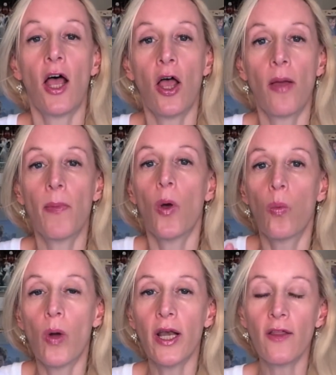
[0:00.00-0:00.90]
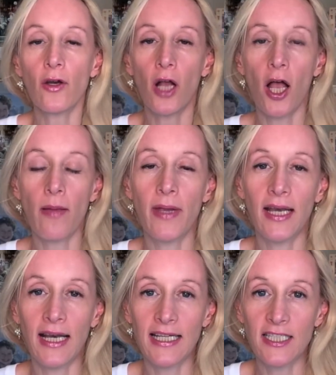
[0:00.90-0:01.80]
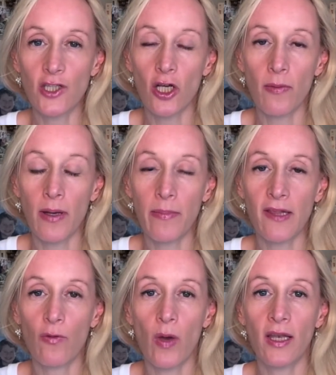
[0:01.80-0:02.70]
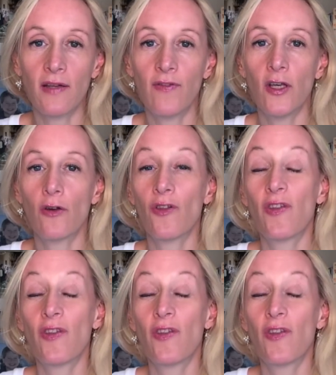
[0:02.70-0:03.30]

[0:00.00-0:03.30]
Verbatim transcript: Um, one other comment, and I did talk about my swaddling videos.